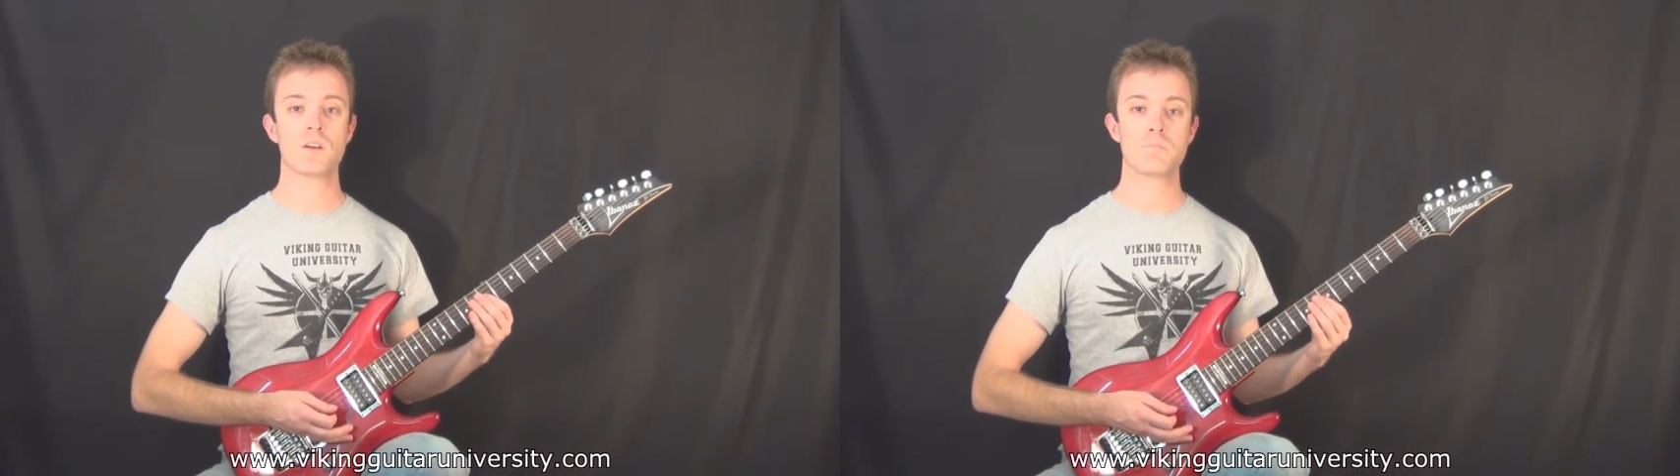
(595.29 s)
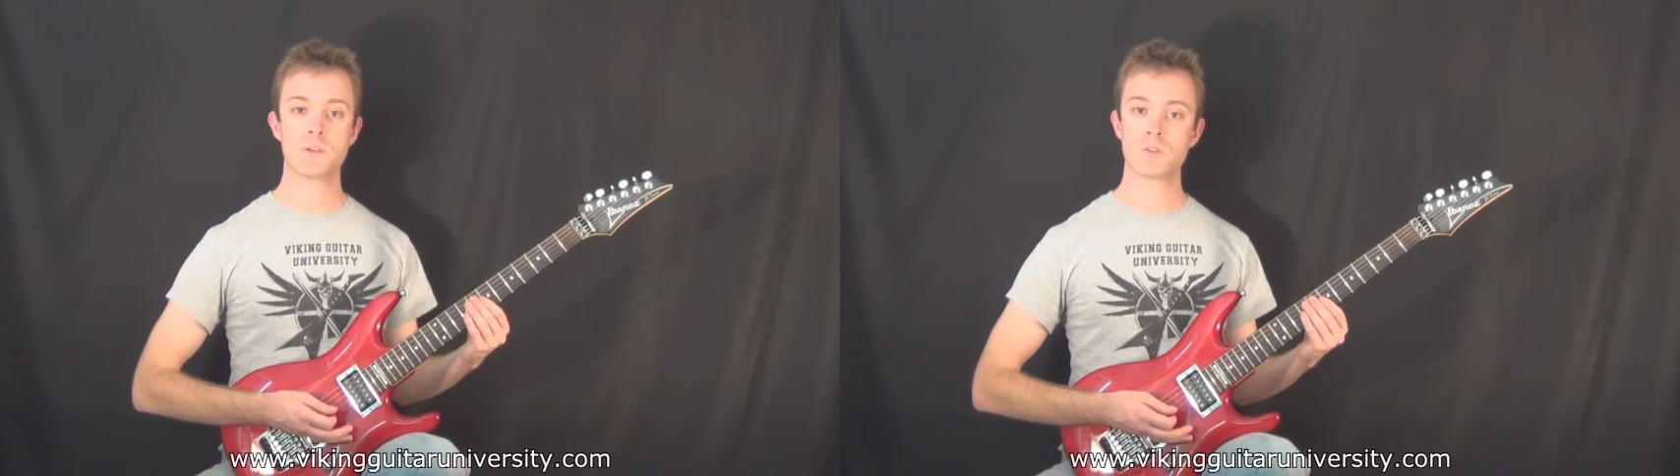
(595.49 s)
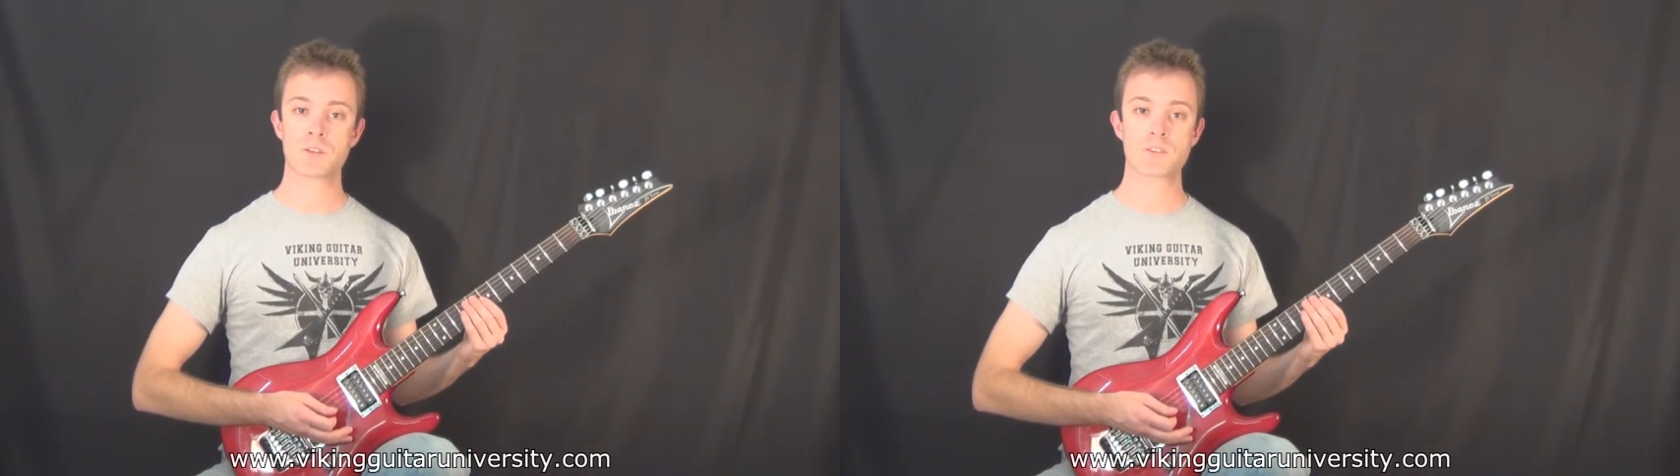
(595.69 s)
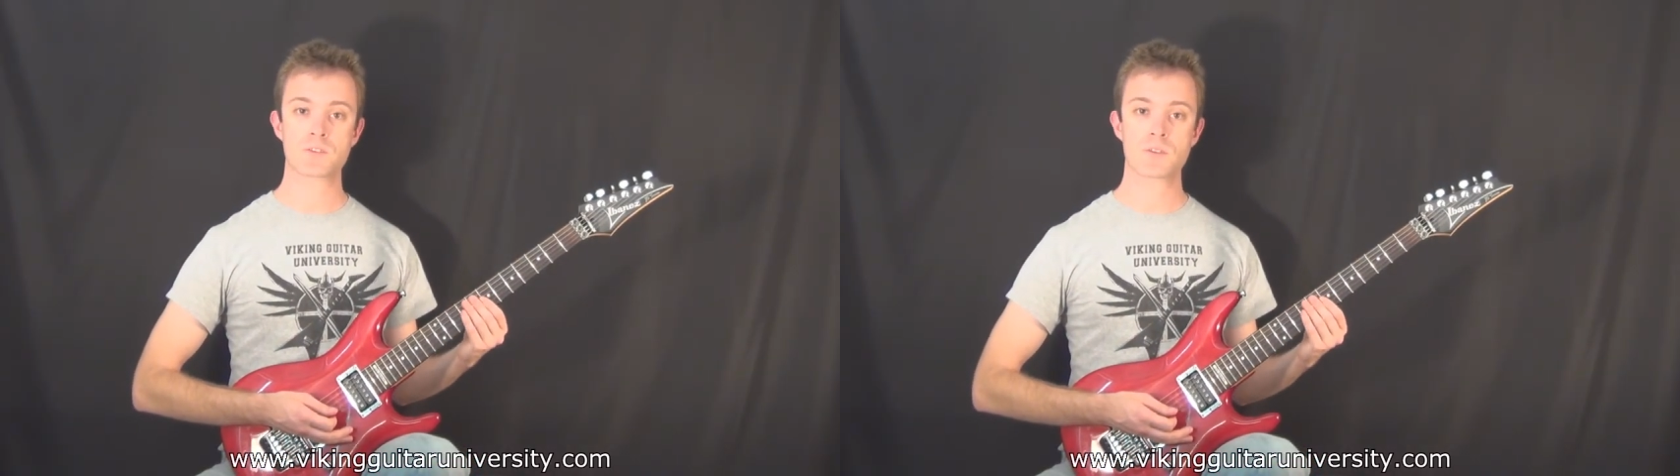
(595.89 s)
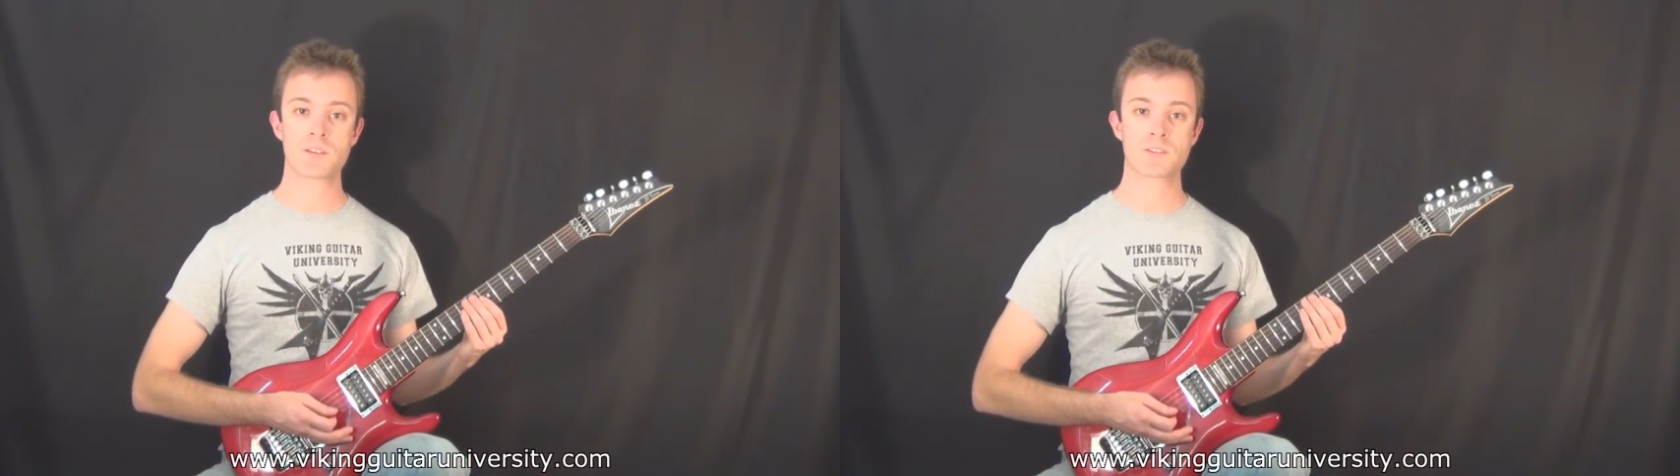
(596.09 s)
on muting the
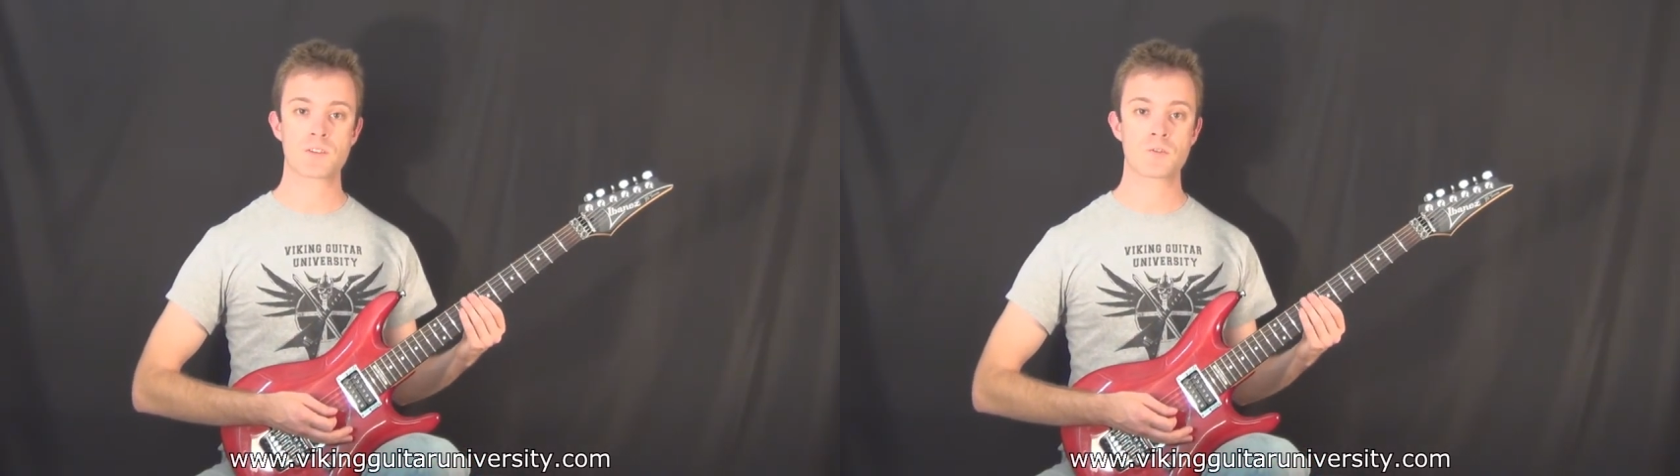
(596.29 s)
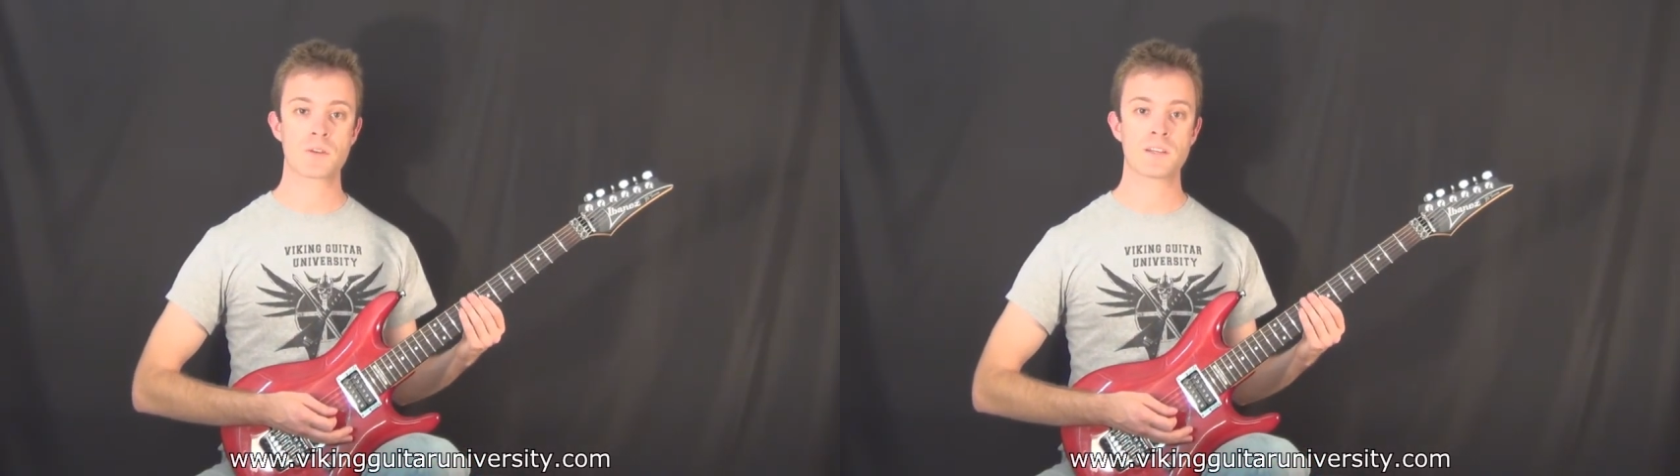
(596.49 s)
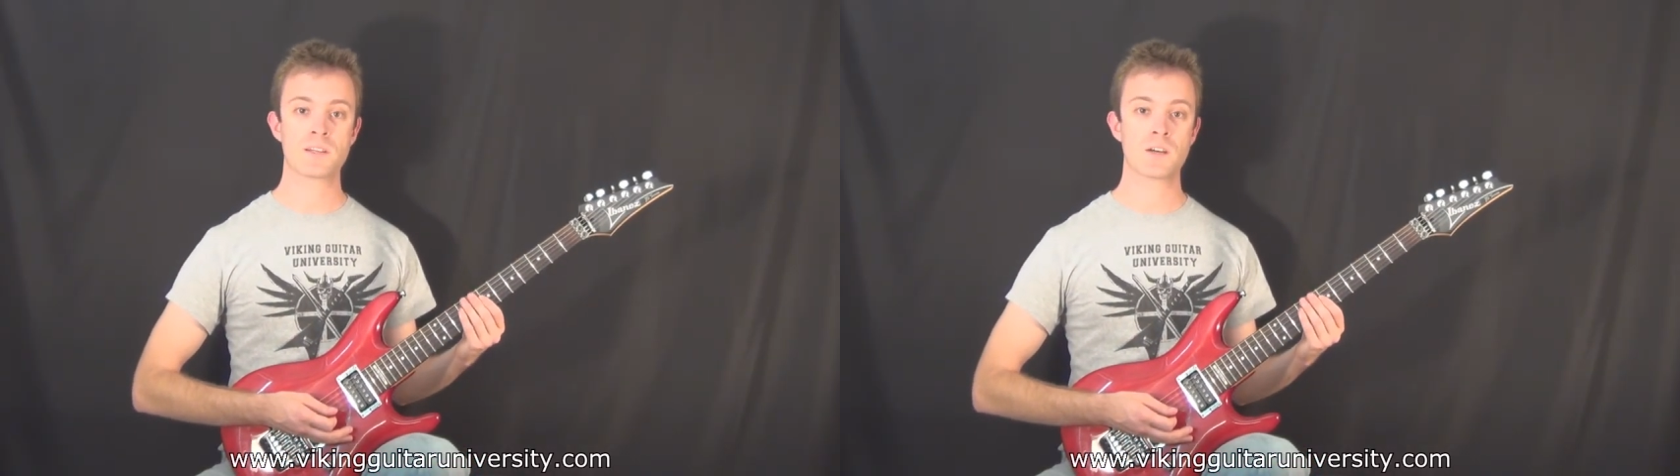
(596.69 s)
strings that are ringing